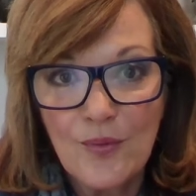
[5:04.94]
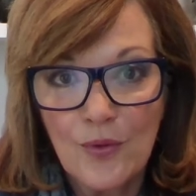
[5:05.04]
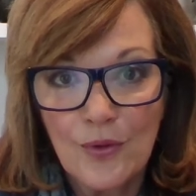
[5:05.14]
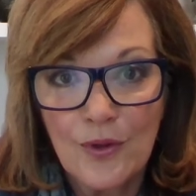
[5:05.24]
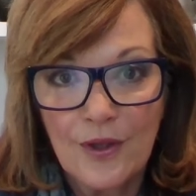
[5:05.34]

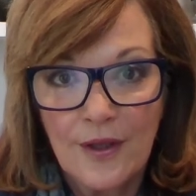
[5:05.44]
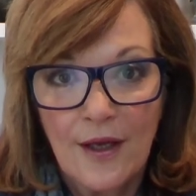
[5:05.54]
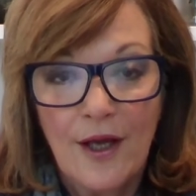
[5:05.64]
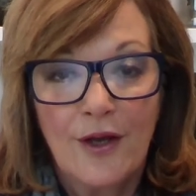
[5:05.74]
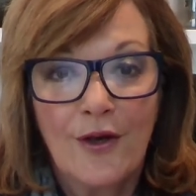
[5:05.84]
Award
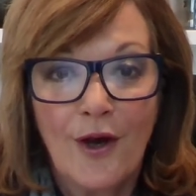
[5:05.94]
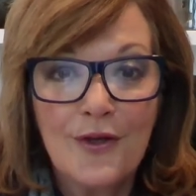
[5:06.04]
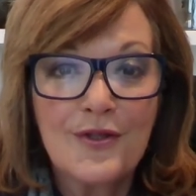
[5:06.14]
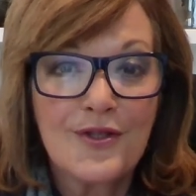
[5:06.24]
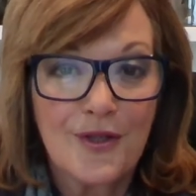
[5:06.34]

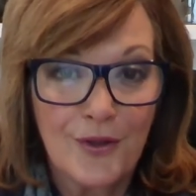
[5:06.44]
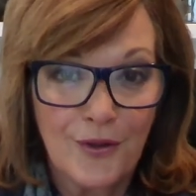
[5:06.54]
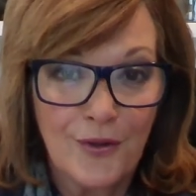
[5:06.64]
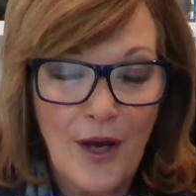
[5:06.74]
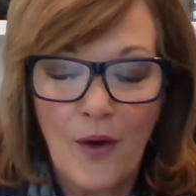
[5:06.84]
goes
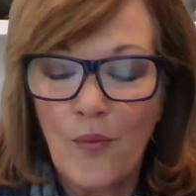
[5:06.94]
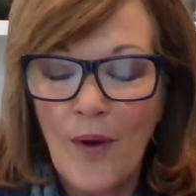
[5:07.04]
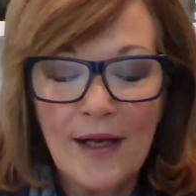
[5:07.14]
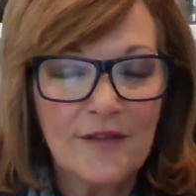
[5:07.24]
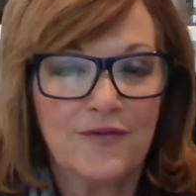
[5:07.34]
to a
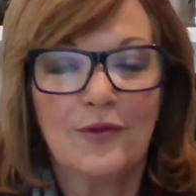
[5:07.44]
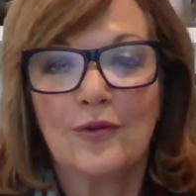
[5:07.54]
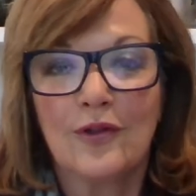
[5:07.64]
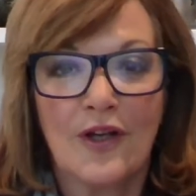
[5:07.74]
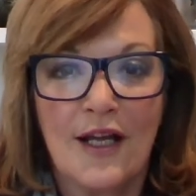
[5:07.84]
wonderful
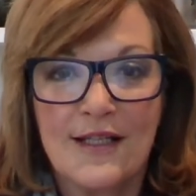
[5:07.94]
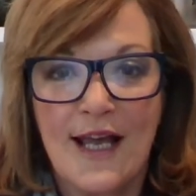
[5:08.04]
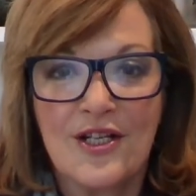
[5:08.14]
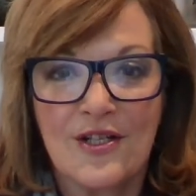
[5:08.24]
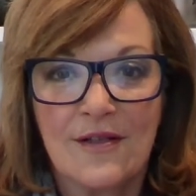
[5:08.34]

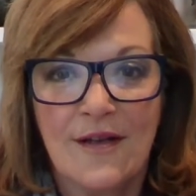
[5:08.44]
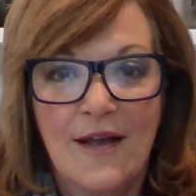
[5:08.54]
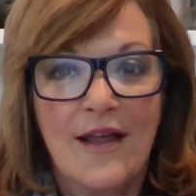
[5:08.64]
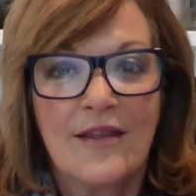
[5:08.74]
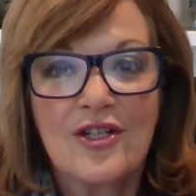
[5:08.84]
organisation,
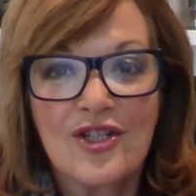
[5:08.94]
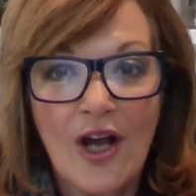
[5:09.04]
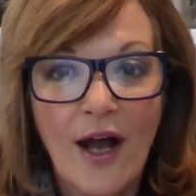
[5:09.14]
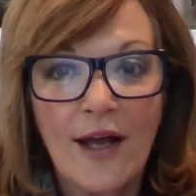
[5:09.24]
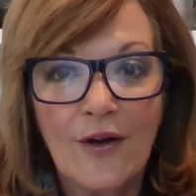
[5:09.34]
the
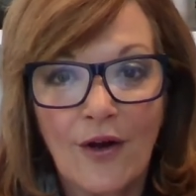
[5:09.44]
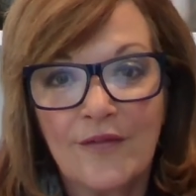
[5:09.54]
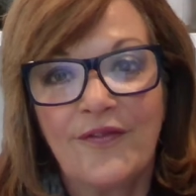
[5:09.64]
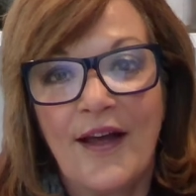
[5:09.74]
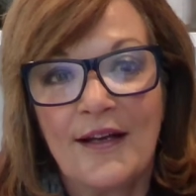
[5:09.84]
Shine
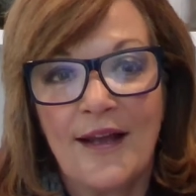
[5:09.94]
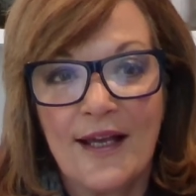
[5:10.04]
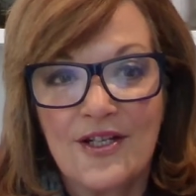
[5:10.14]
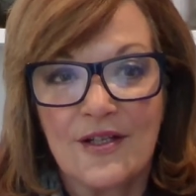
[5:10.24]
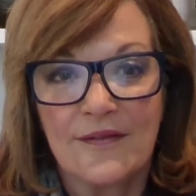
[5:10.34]
On
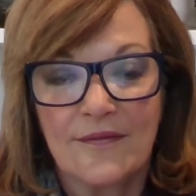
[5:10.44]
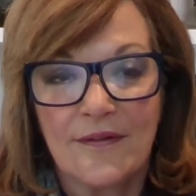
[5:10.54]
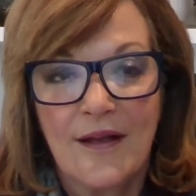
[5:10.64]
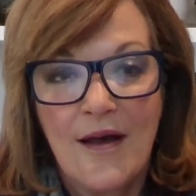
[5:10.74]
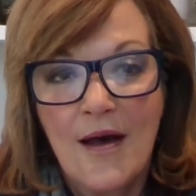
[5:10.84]
Foundation.
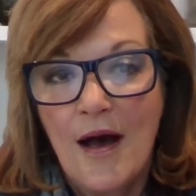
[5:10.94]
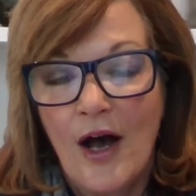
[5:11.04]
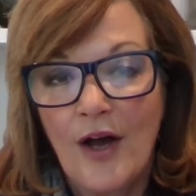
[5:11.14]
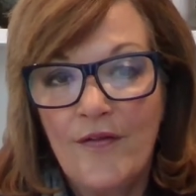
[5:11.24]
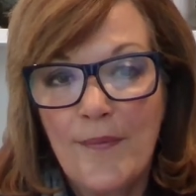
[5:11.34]

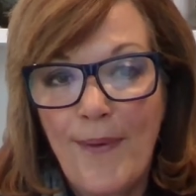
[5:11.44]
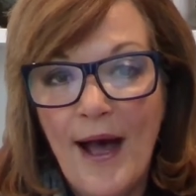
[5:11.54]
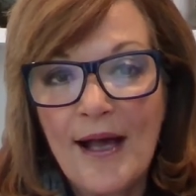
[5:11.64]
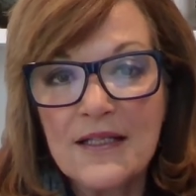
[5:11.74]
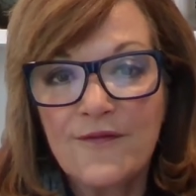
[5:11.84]
Over the
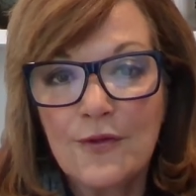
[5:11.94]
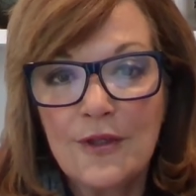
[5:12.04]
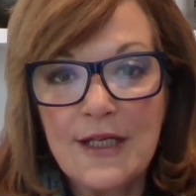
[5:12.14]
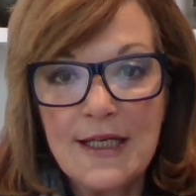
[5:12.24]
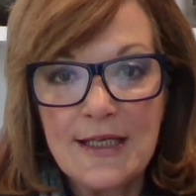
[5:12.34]
past 4
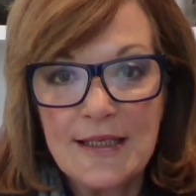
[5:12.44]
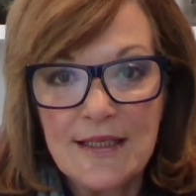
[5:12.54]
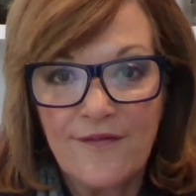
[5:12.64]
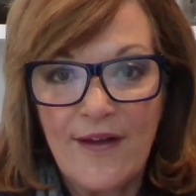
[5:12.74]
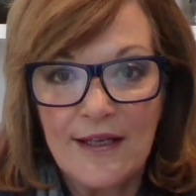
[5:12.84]
years,
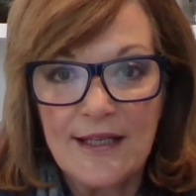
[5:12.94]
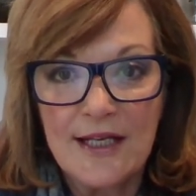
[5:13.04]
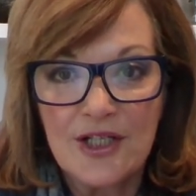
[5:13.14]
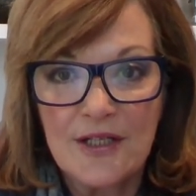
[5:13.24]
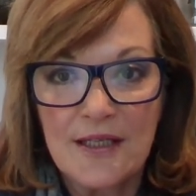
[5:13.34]
the
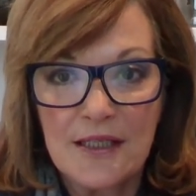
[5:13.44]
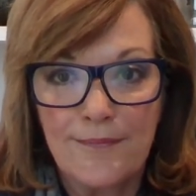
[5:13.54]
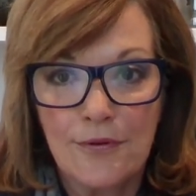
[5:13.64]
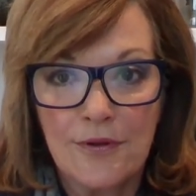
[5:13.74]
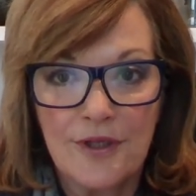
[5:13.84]
foundation has
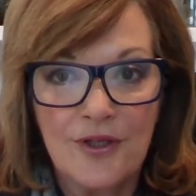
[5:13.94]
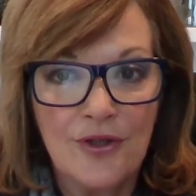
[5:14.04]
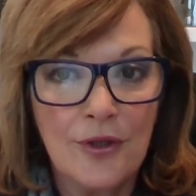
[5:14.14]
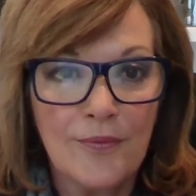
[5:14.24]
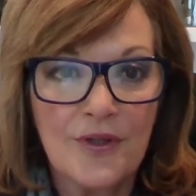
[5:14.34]
supported
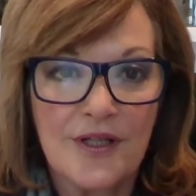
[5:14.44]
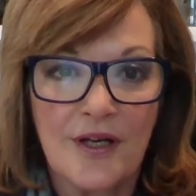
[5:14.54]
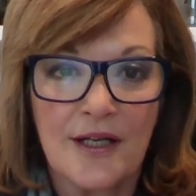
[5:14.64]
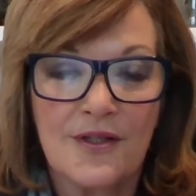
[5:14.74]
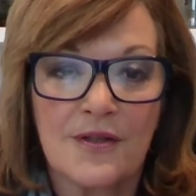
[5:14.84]
numerous
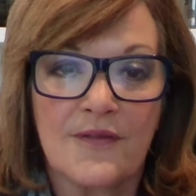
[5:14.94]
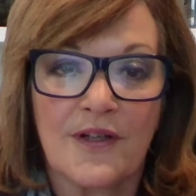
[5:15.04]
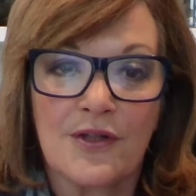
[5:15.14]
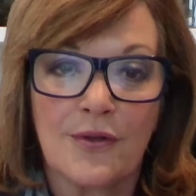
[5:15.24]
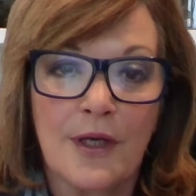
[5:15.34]
Guide Dogs
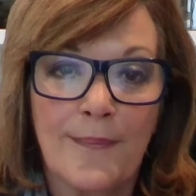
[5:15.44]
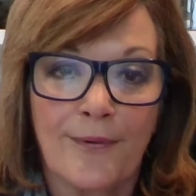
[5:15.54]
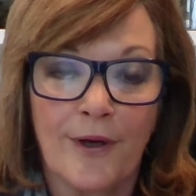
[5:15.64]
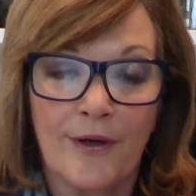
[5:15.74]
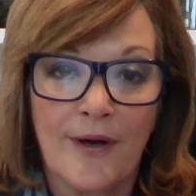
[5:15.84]
Victoria
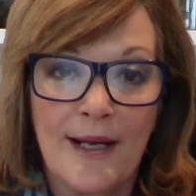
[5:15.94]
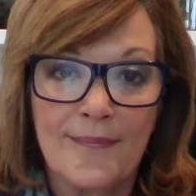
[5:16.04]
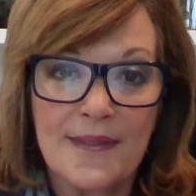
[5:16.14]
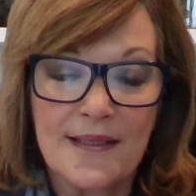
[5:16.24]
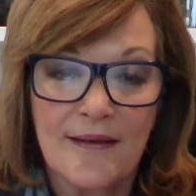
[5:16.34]

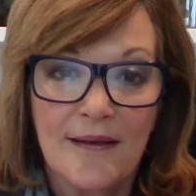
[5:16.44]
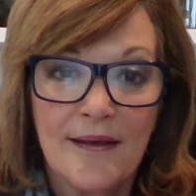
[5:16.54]
programs.